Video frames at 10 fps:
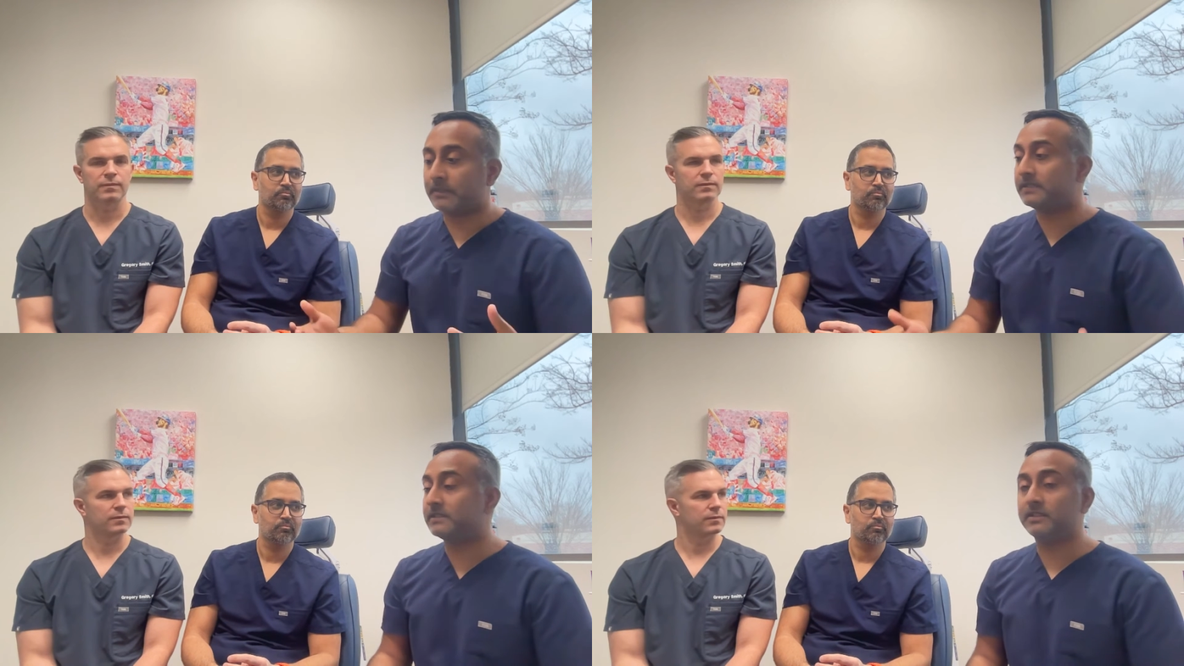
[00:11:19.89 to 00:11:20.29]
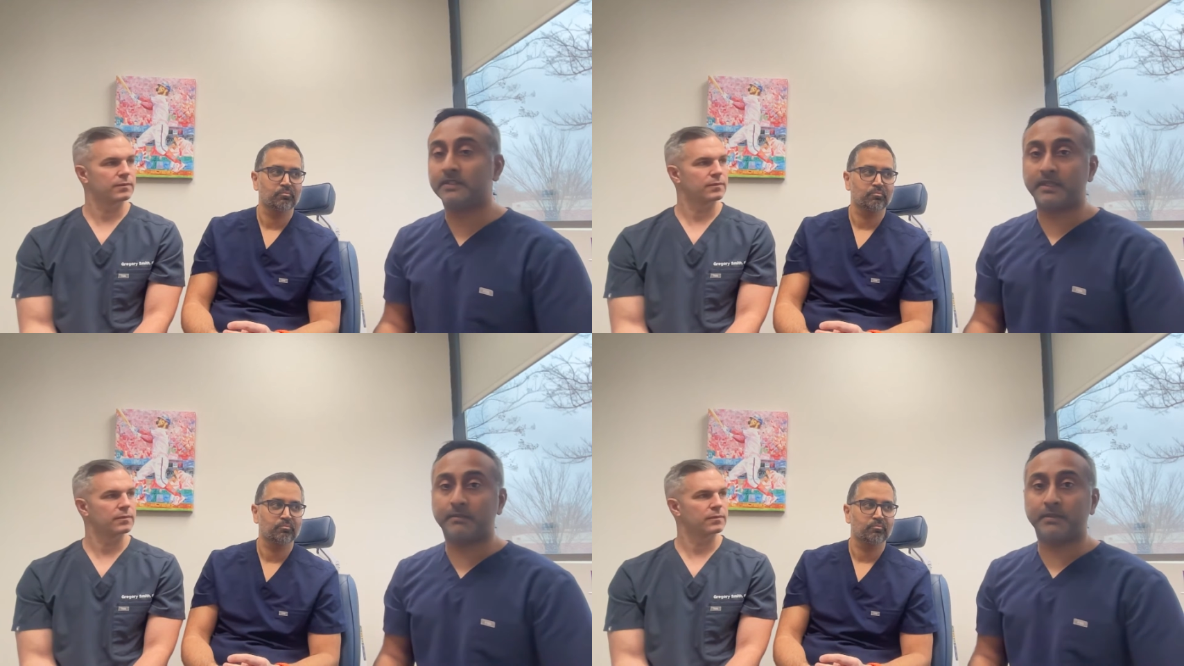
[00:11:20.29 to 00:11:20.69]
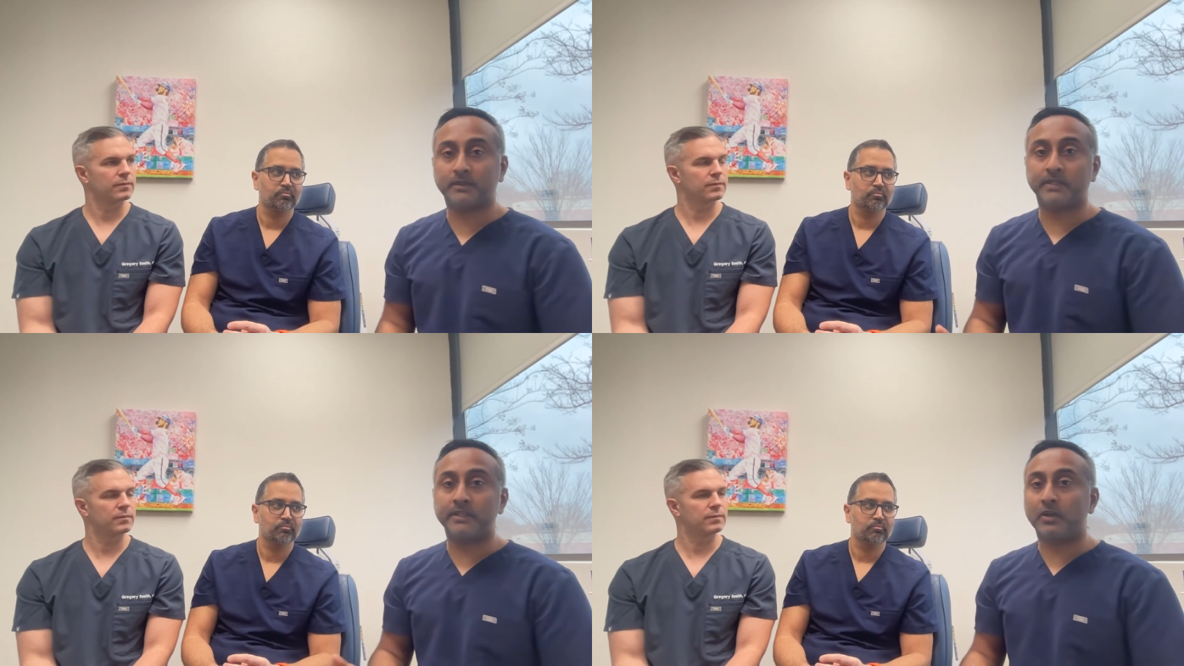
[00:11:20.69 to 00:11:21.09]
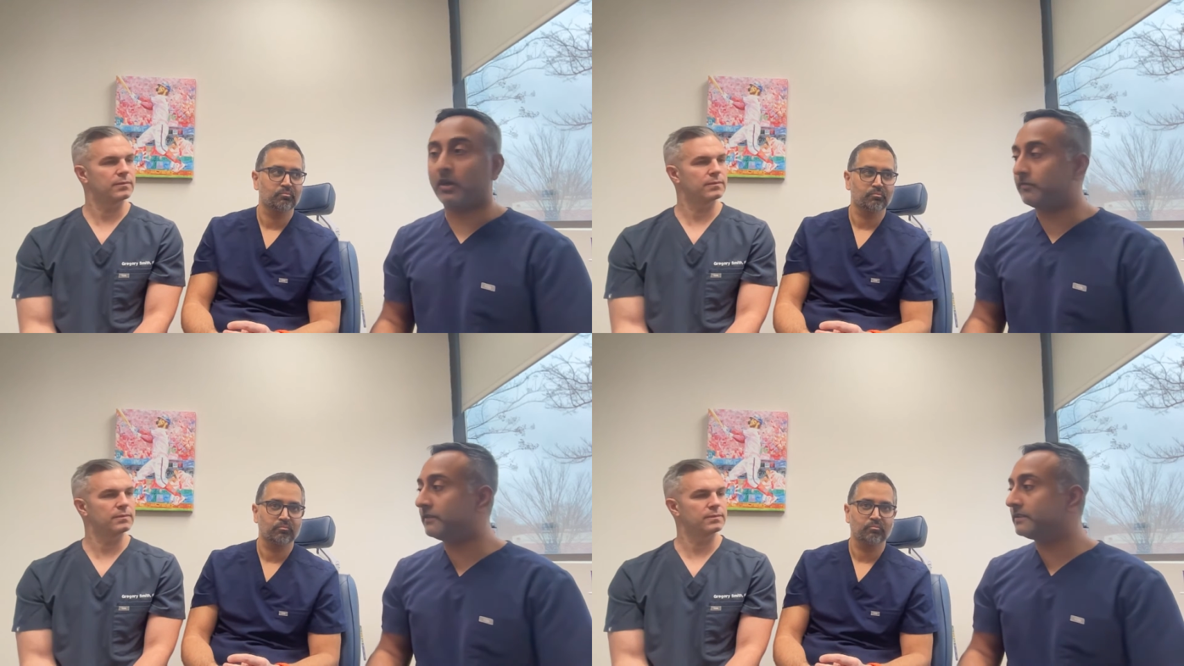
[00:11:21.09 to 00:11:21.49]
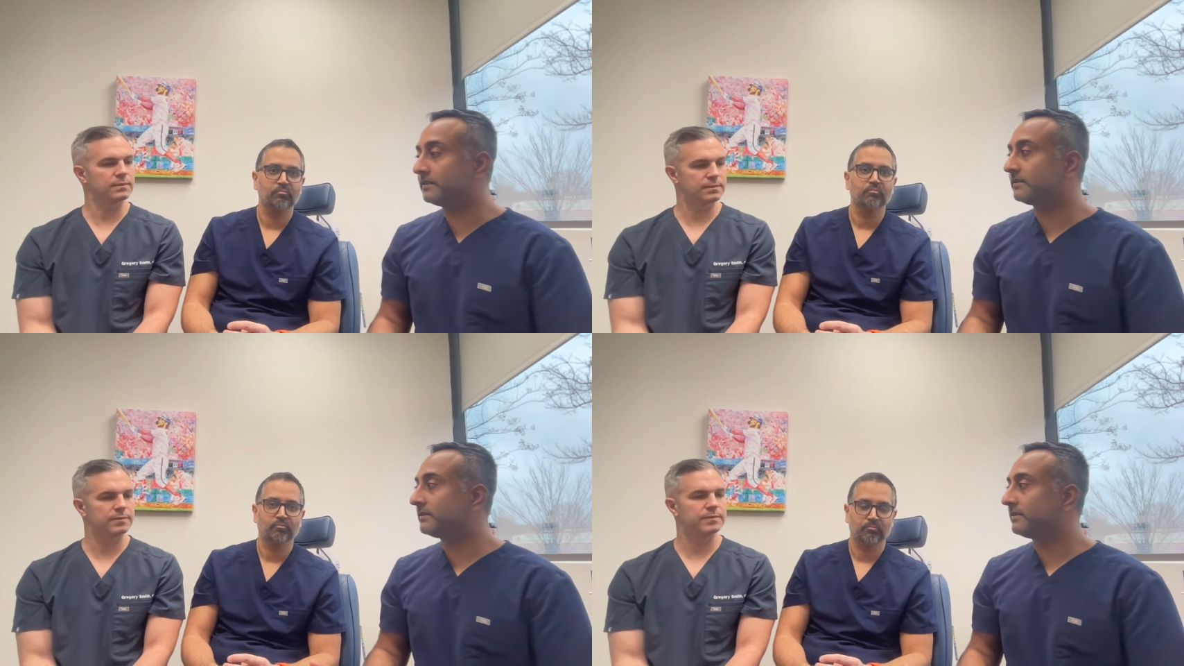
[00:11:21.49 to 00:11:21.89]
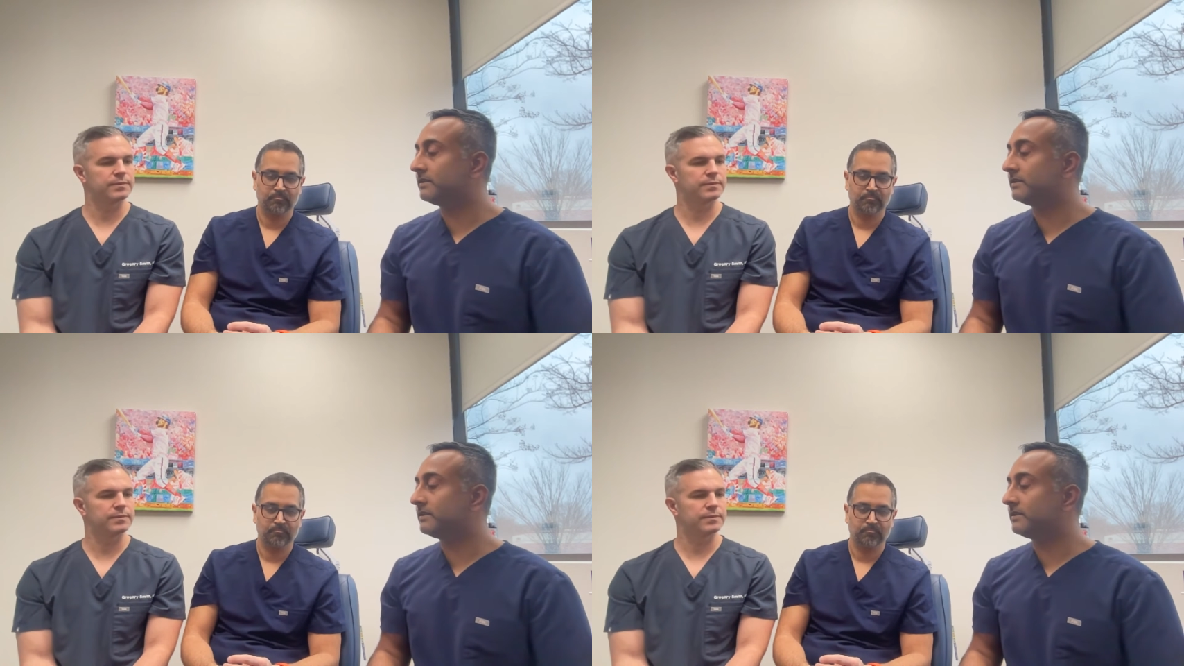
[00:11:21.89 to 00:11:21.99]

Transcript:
Speaker 1: This is done typically in the office.